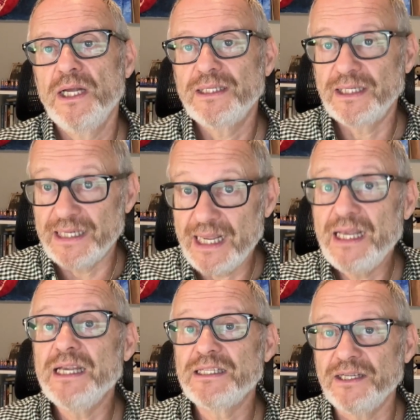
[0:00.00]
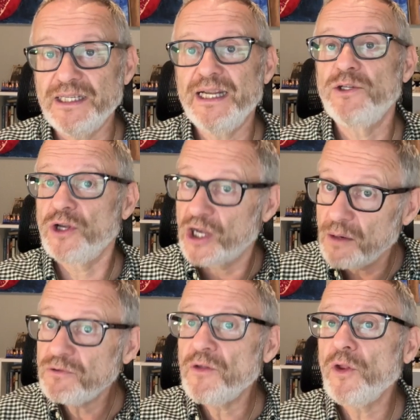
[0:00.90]
Today is the day to
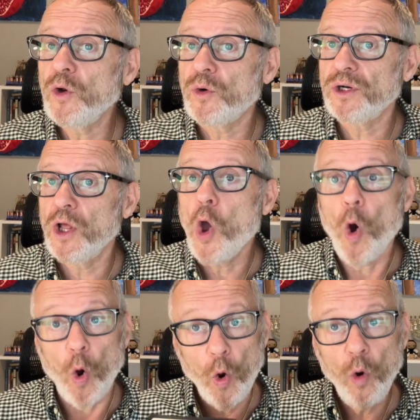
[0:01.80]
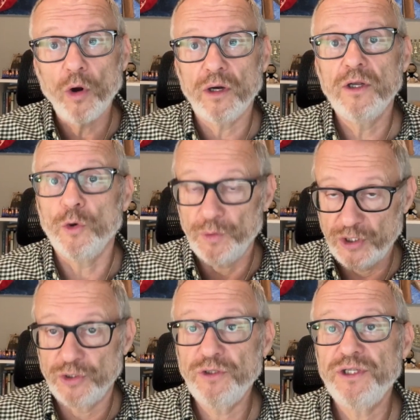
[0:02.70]
come to the Lord or
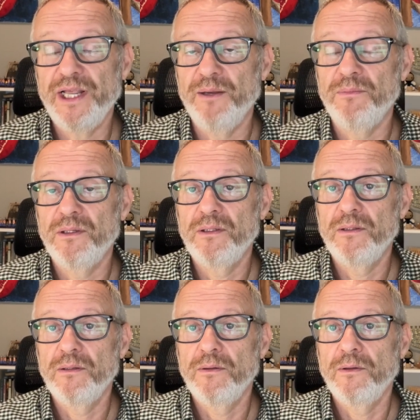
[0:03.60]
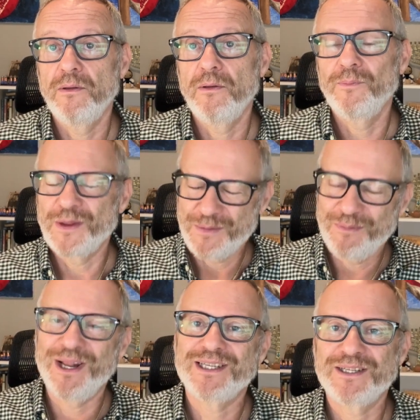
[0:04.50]
return to Him. Be
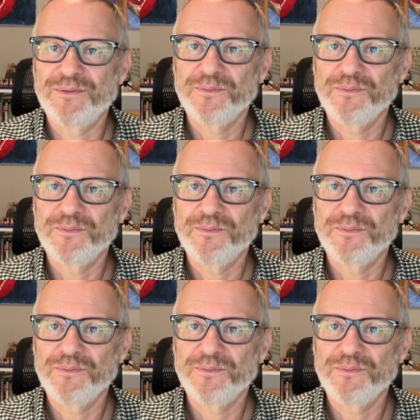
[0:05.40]
blessed.